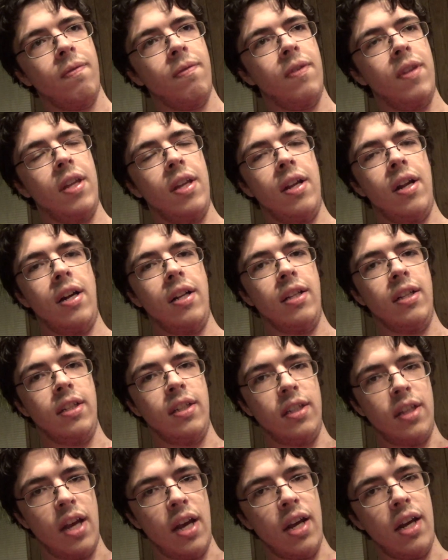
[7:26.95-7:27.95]
then on the
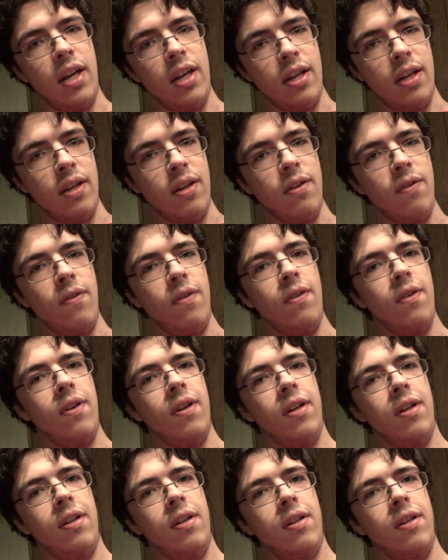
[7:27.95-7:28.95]
side you
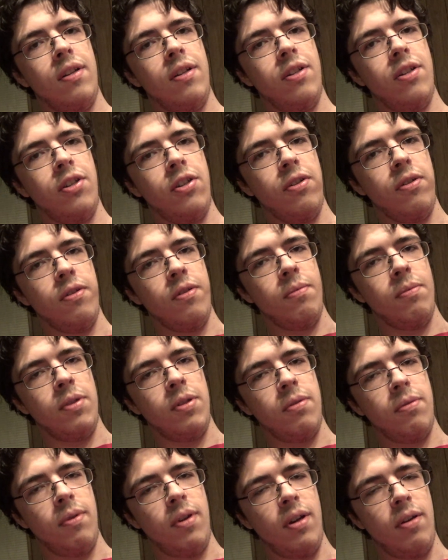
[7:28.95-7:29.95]
can choose
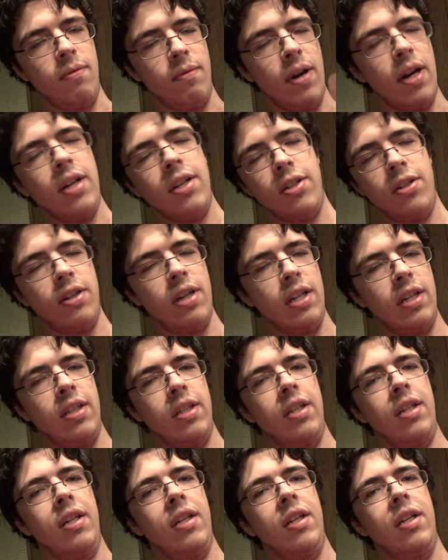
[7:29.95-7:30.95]
between ranch
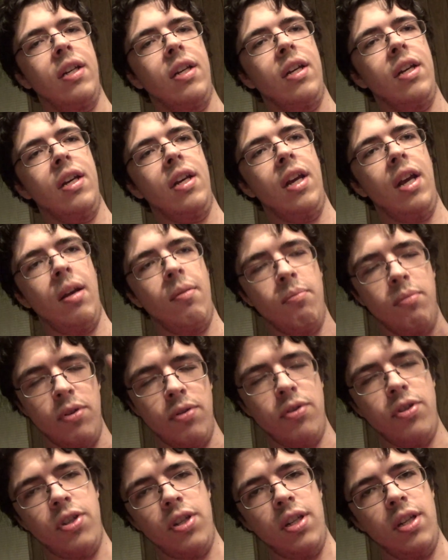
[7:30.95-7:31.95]
dressing and blue
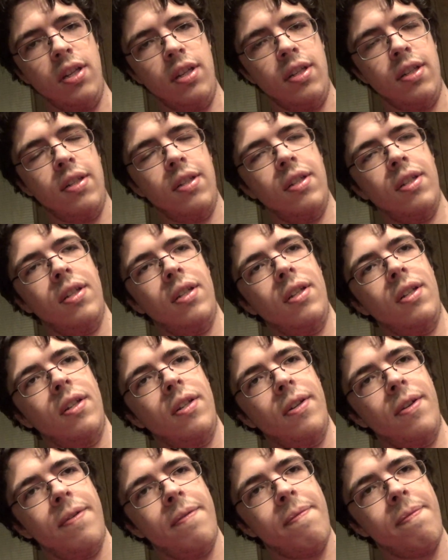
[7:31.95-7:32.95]
cheese.
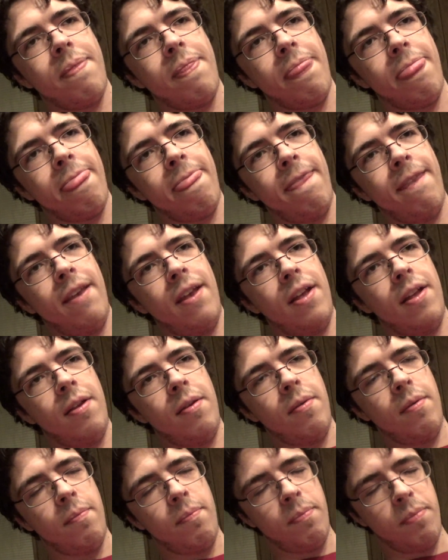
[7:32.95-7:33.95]
And
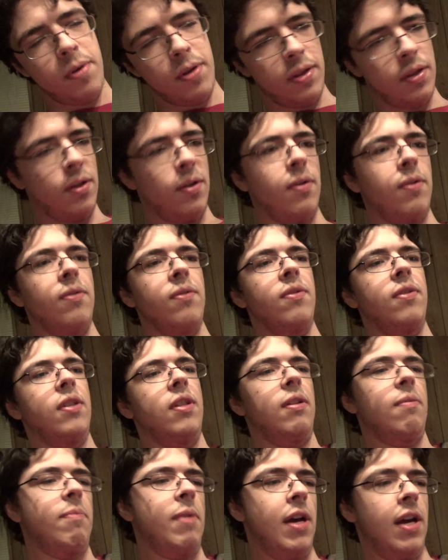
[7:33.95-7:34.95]
you put those in
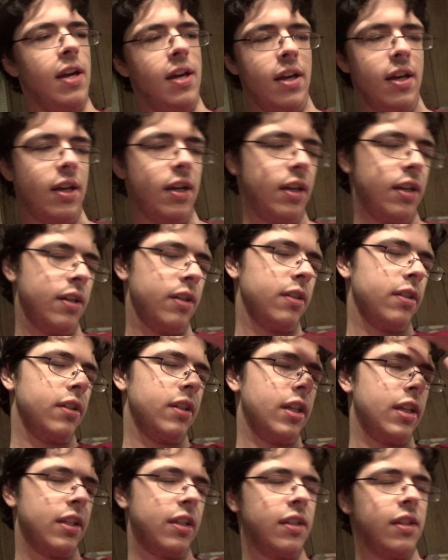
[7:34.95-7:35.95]
the bag and all
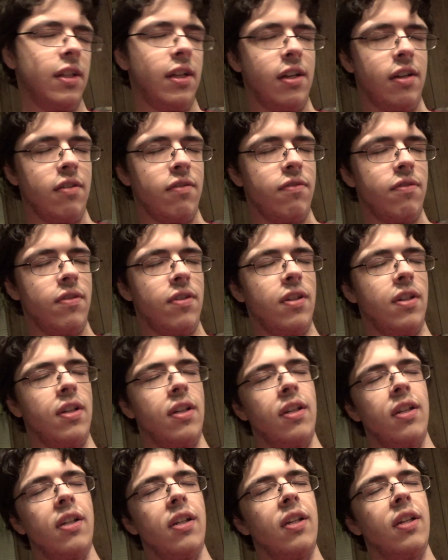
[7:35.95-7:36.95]
that stuff.
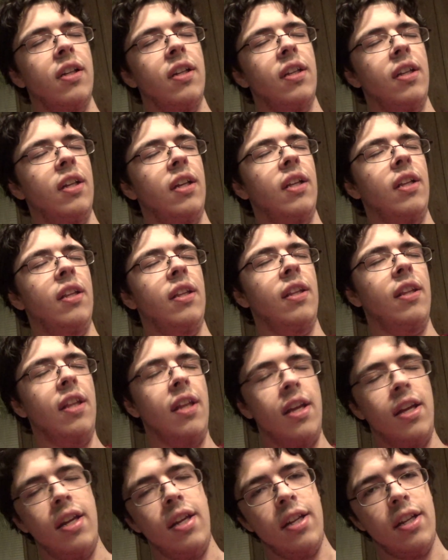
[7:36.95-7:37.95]

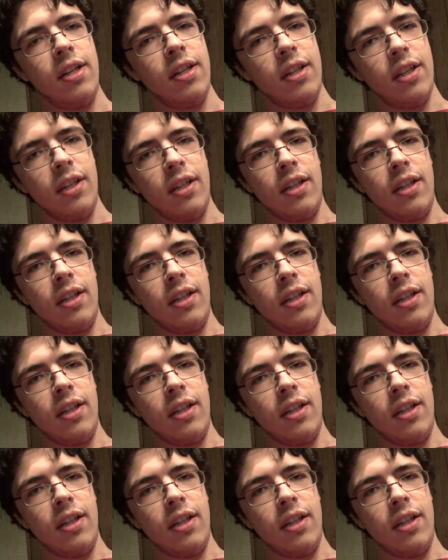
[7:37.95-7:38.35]
Then,